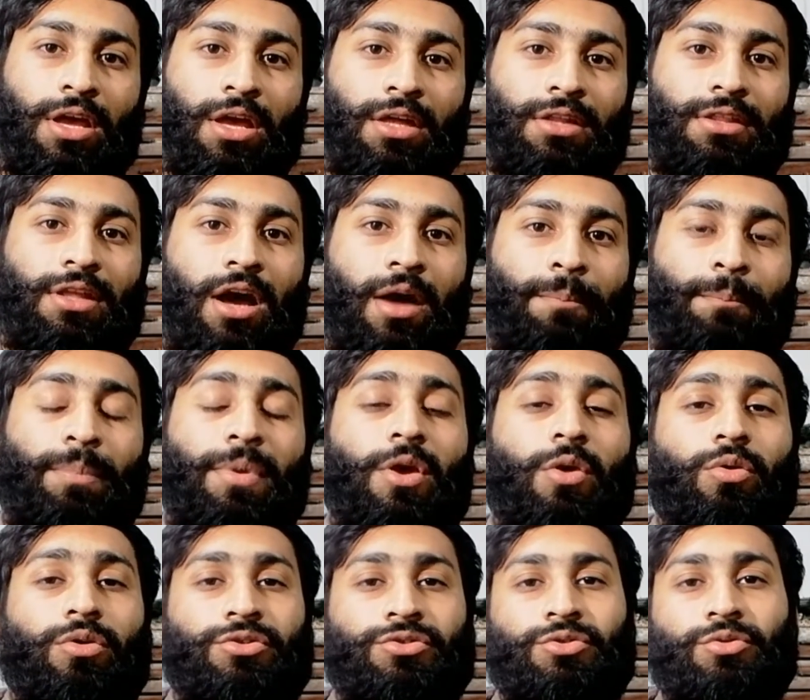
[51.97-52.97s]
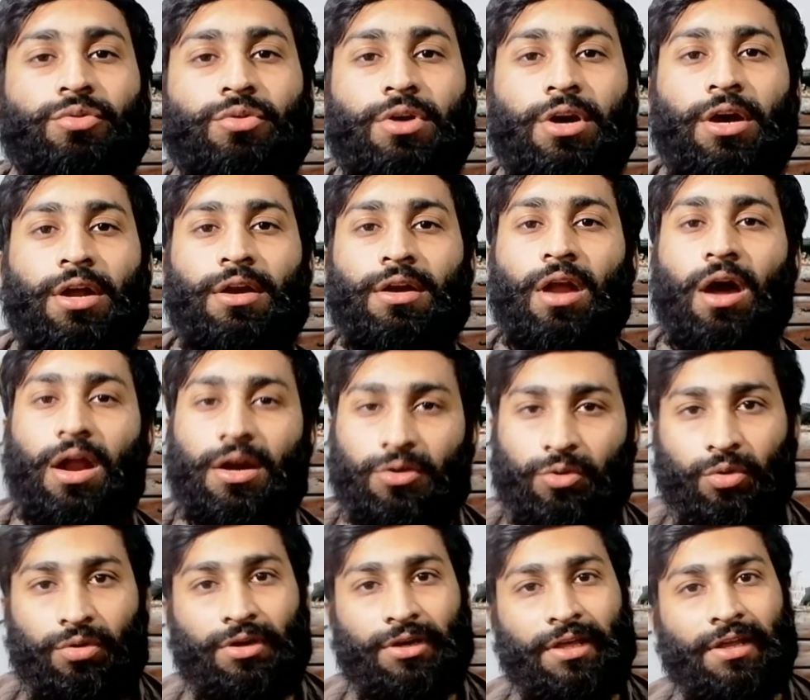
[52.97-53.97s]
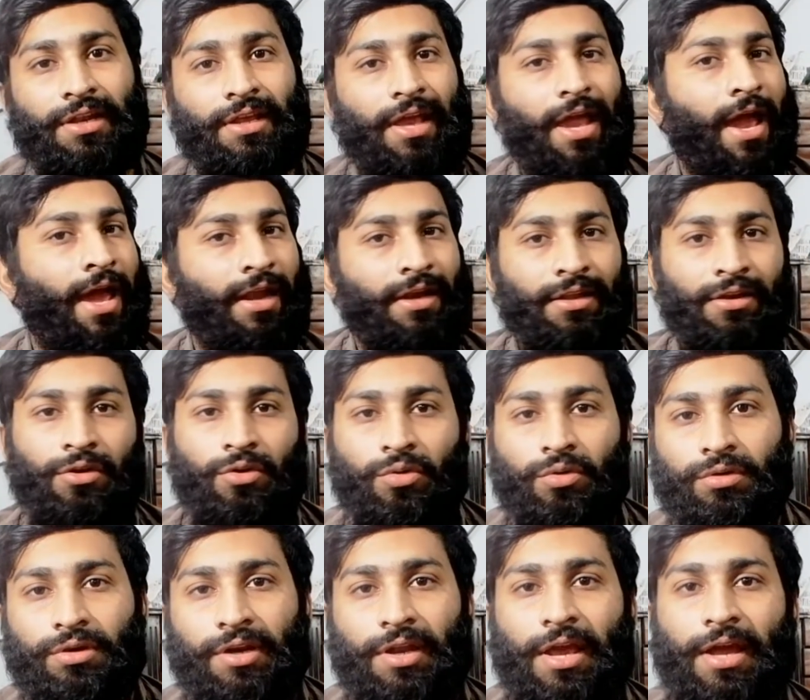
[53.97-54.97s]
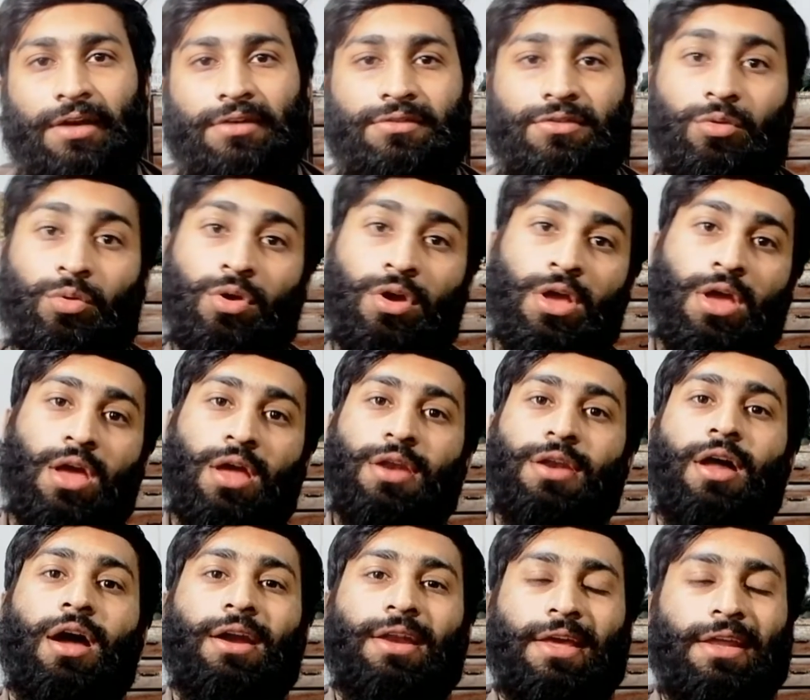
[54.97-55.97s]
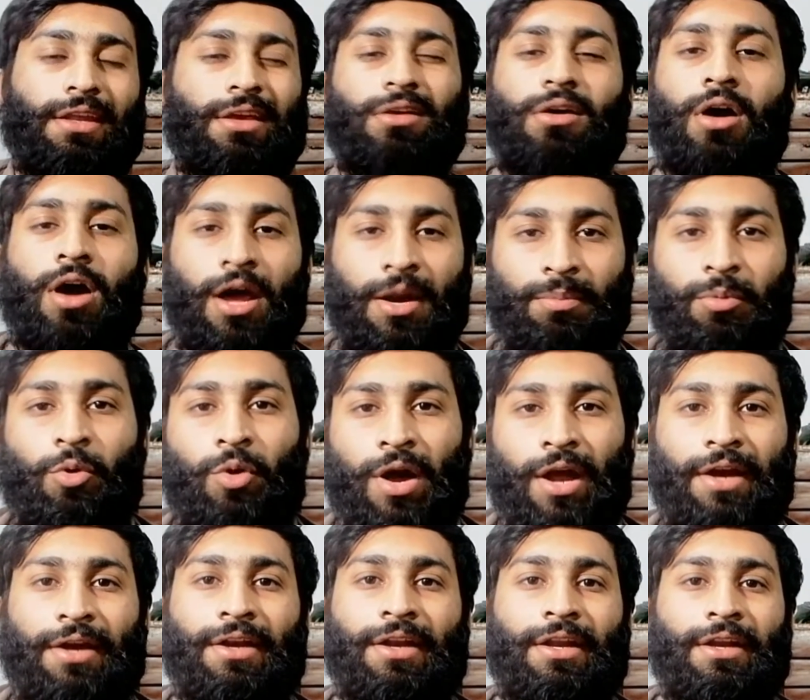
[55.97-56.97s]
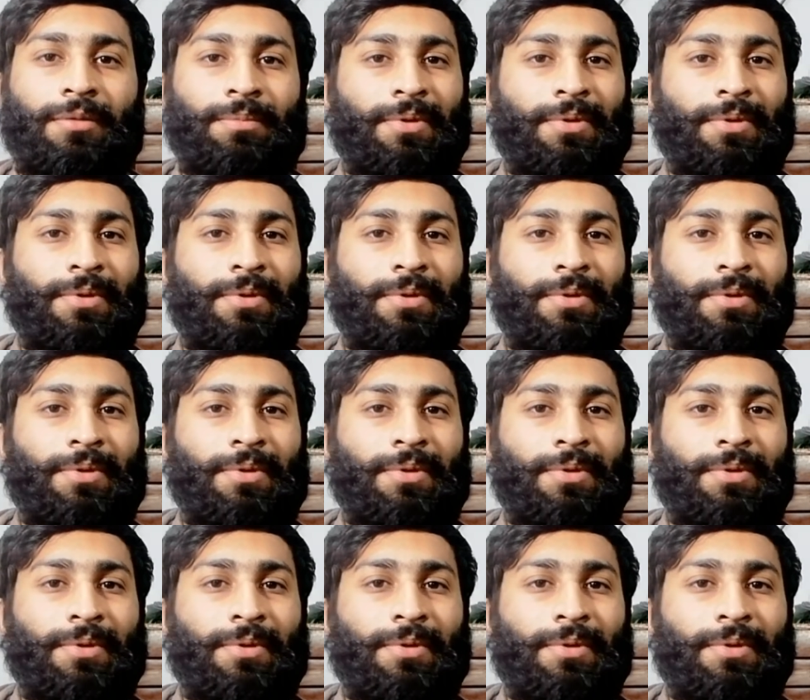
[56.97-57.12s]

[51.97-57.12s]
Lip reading: the pure sugar not containing any nutrients, so not any carbohydrate.